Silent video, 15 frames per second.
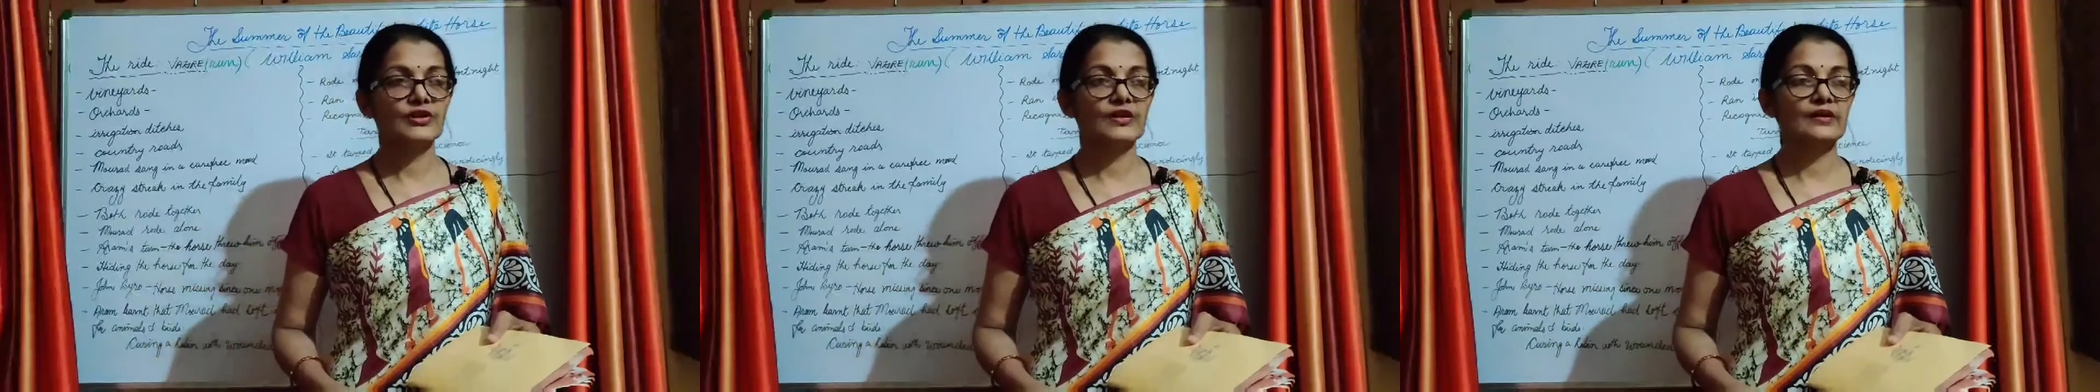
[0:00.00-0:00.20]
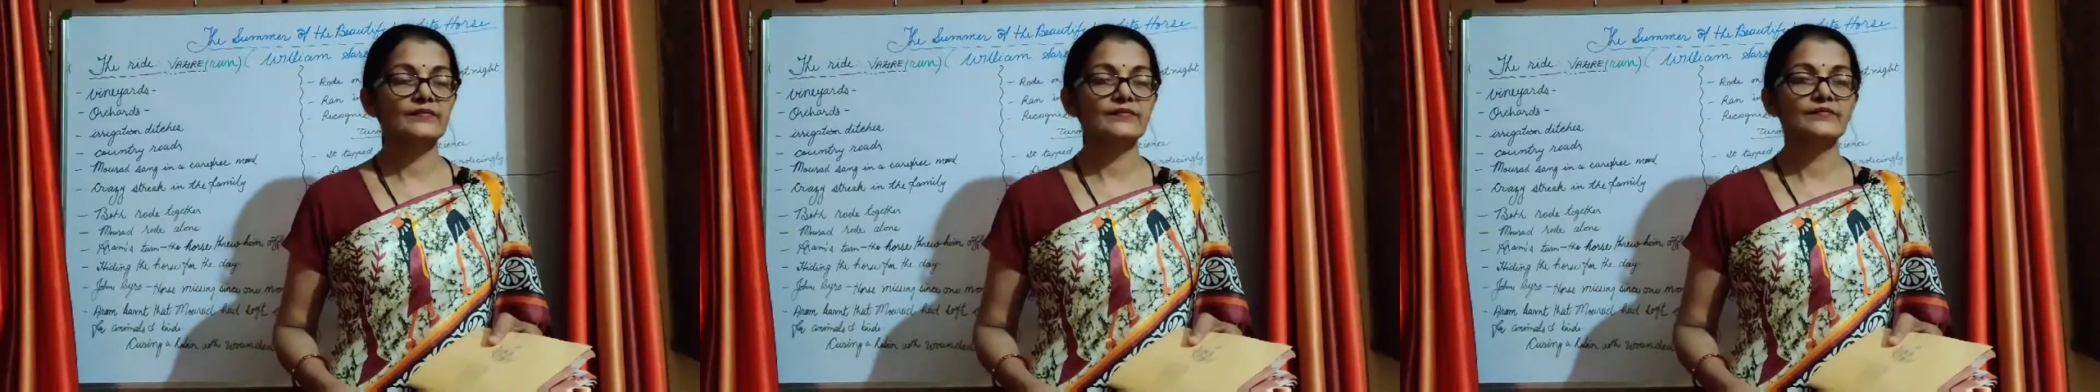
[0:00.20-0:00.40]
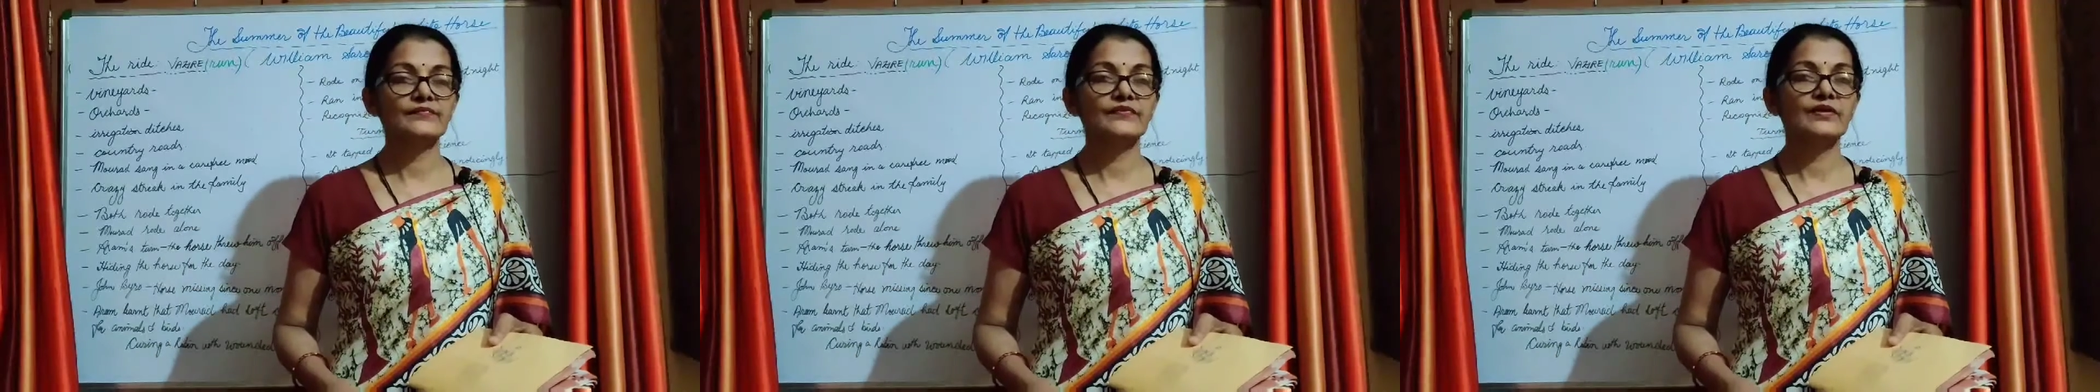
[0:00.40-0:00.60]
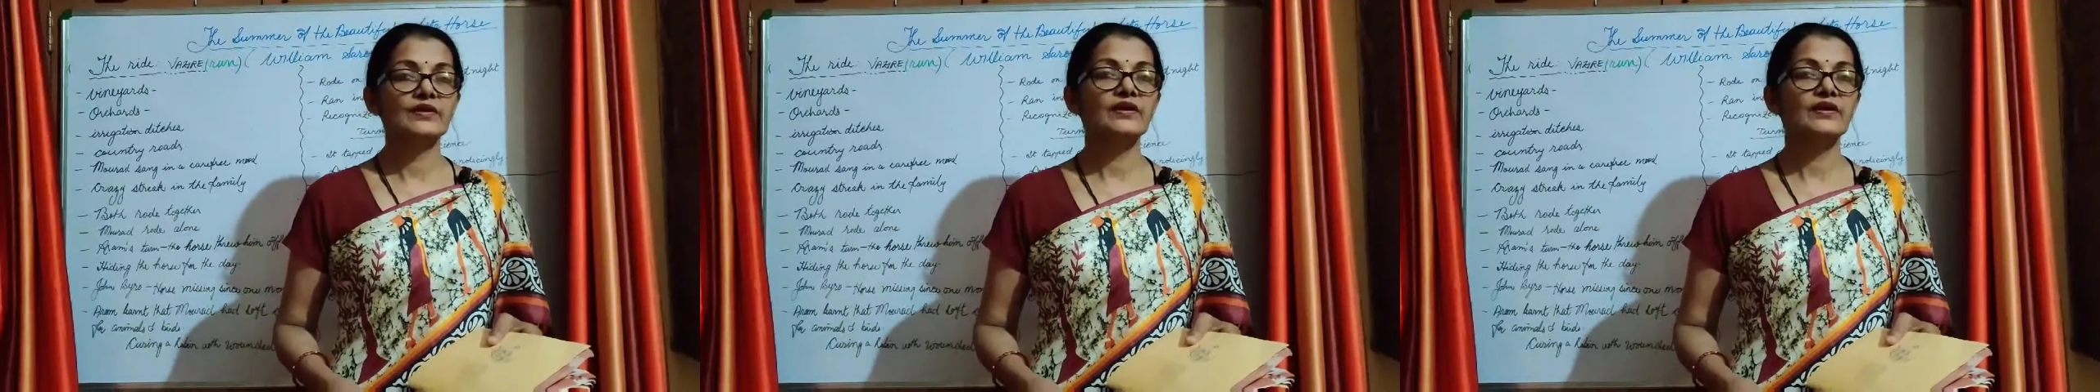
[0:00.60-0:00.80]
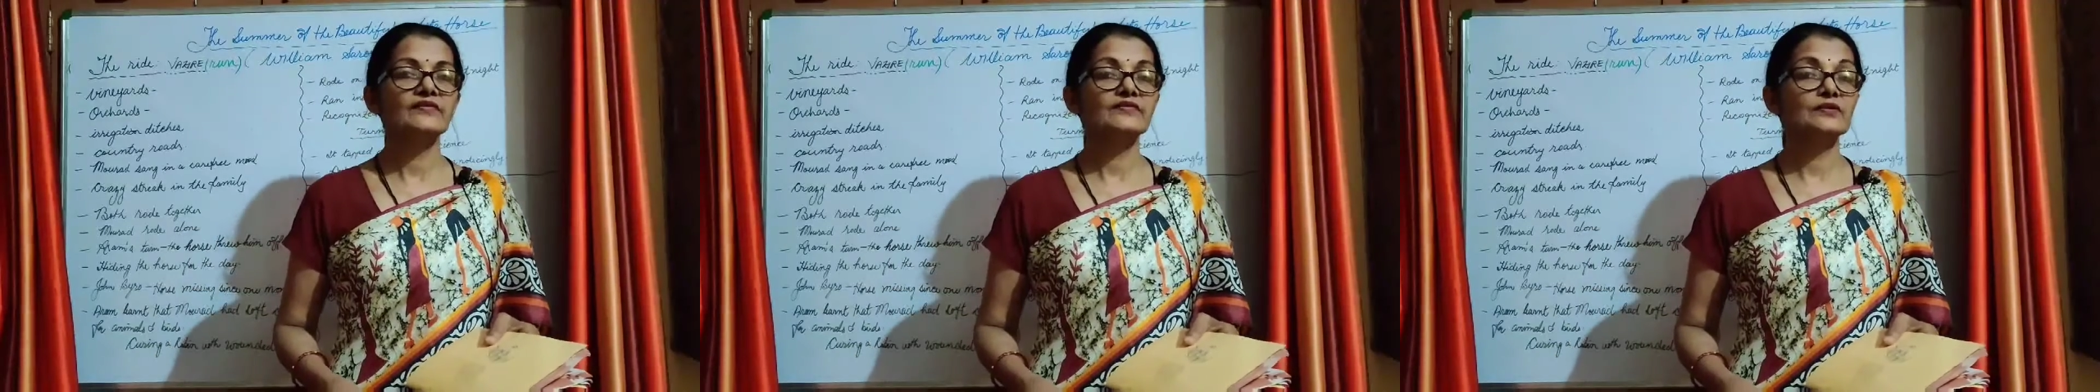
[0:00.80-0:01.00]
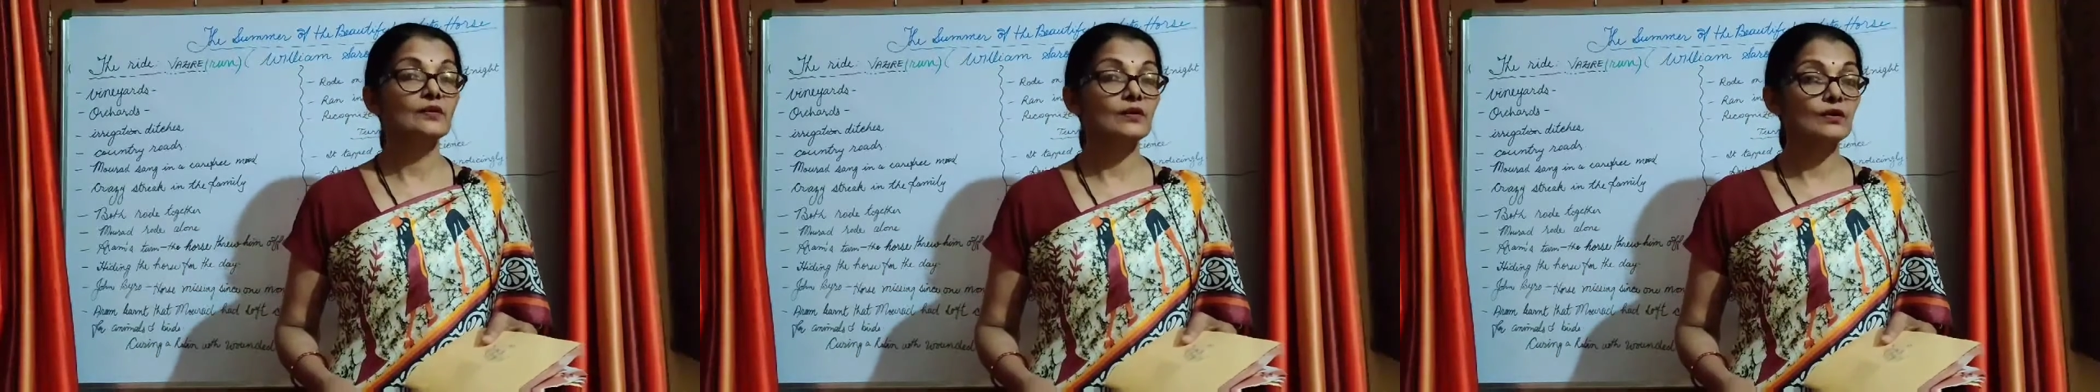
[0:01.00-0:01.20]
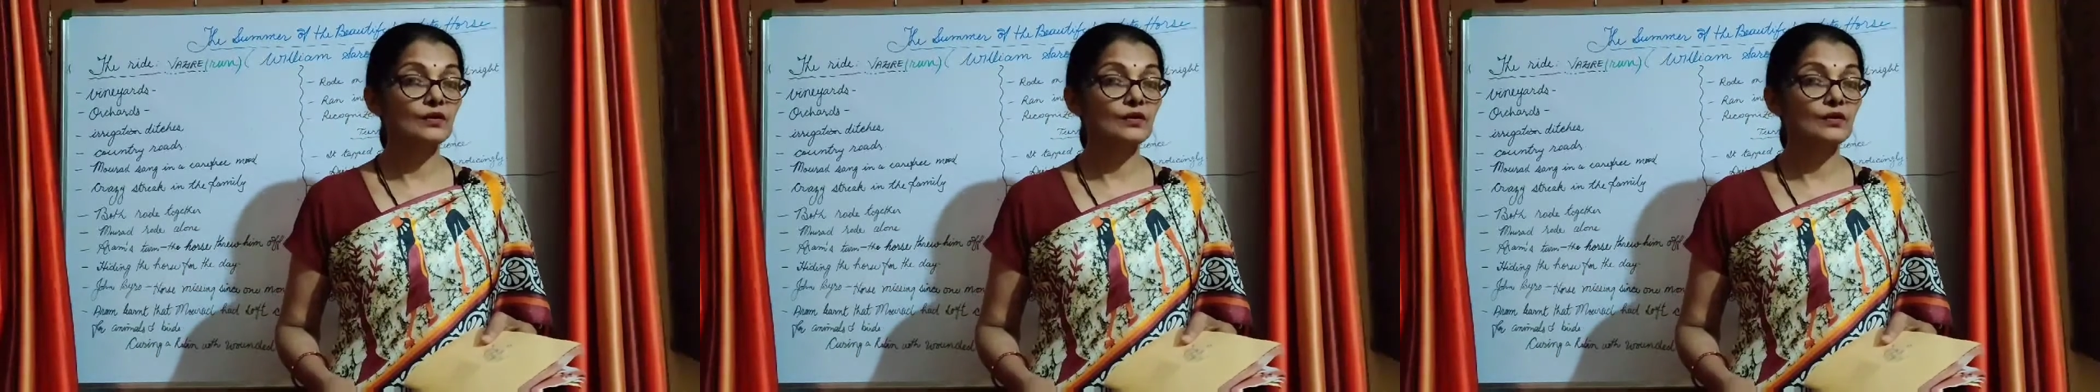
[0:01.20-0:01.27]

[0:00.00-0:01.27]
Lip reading: child. He has a